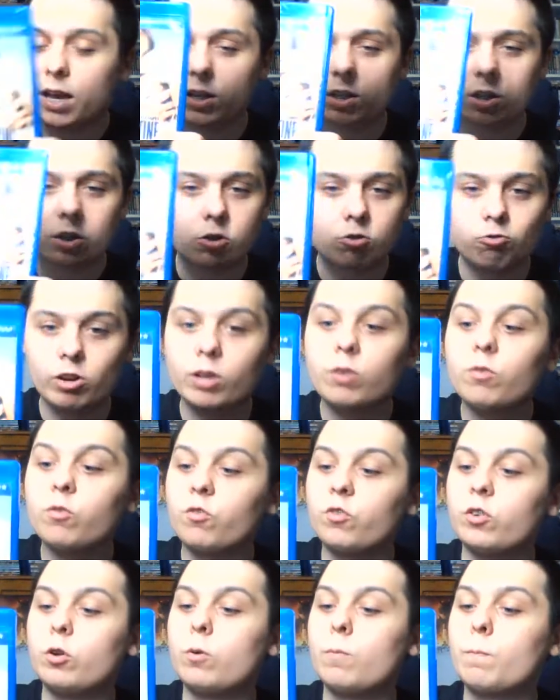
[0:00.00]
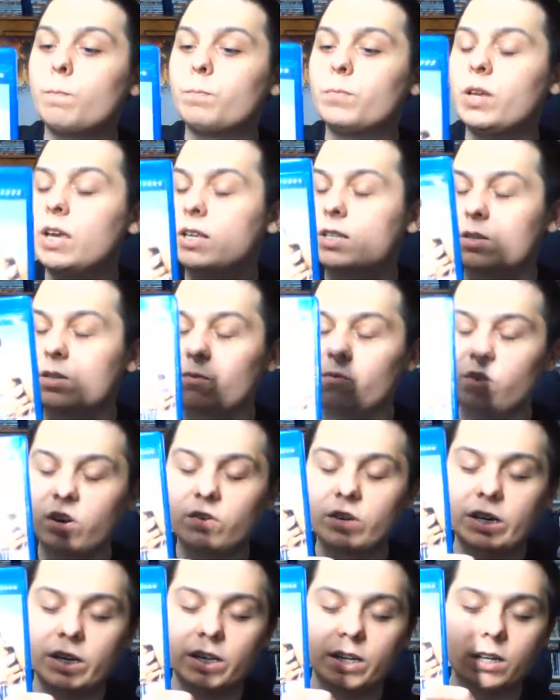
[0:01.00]
It's a great film. It's a
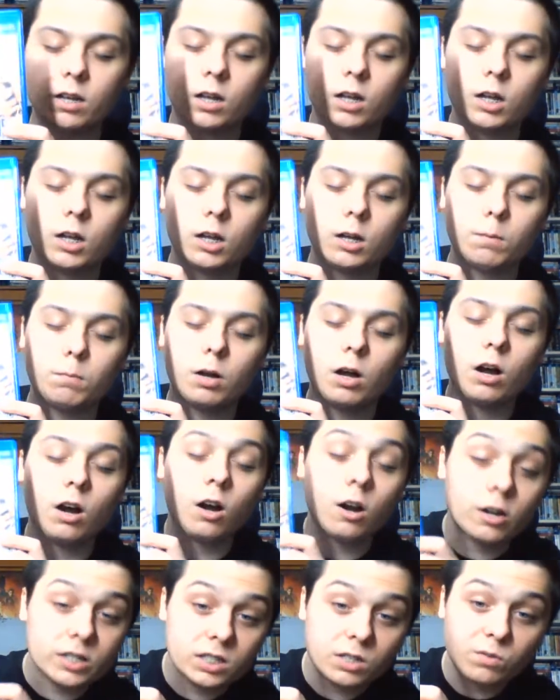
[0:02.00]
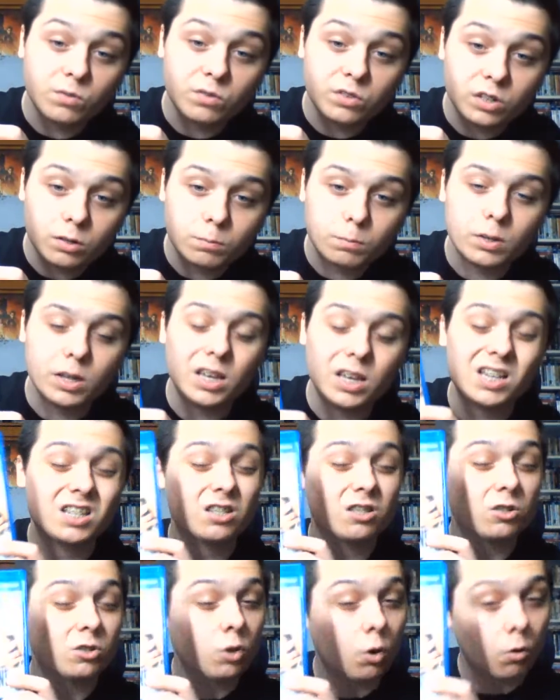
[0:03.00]
very arty film.
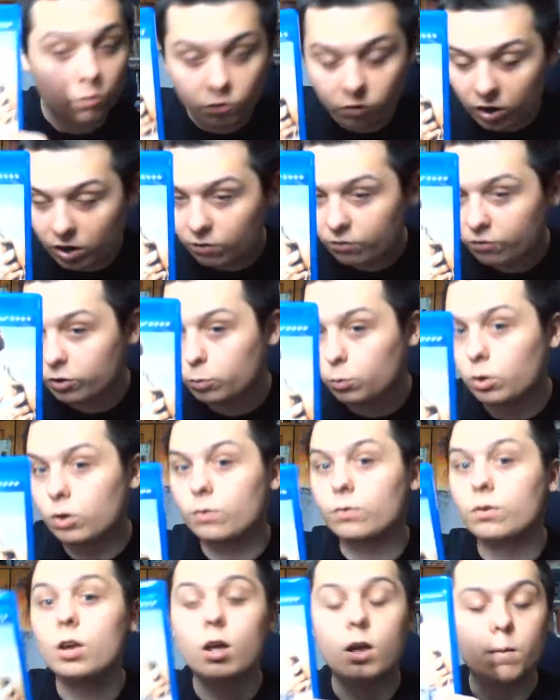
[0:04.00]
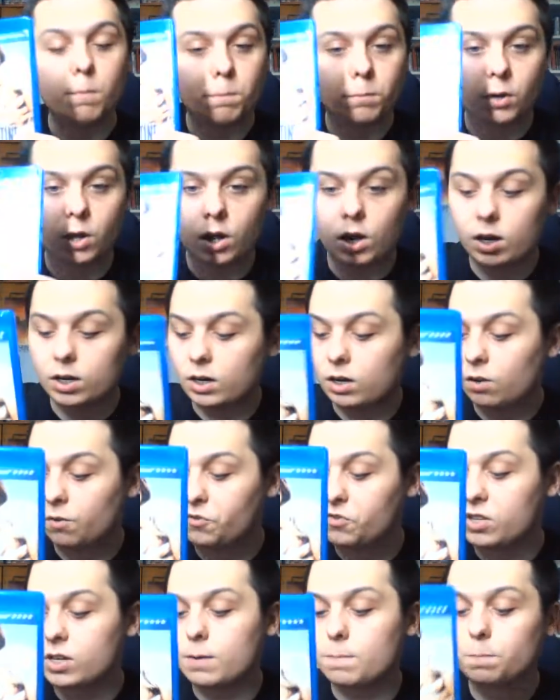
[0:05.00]
It's not for everyone. I
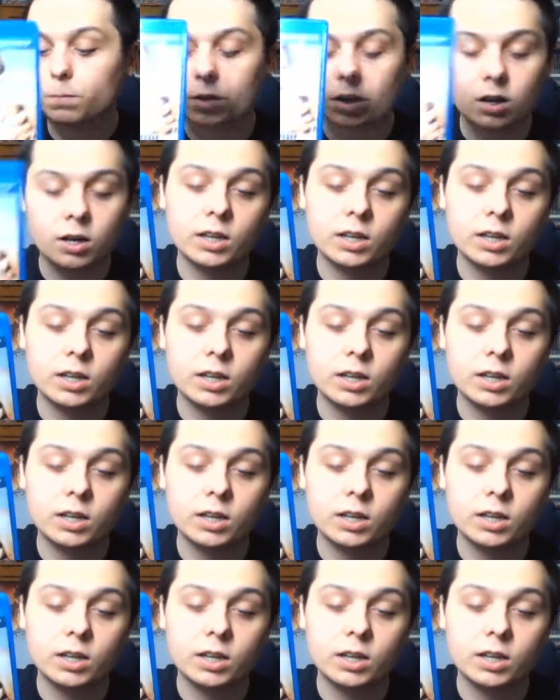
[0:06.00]
loved it.